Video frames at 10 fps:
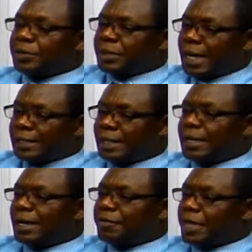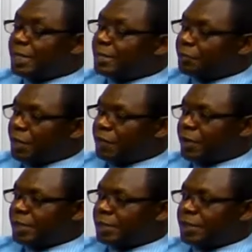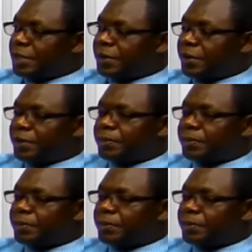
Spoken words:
actually have negative effects, you know.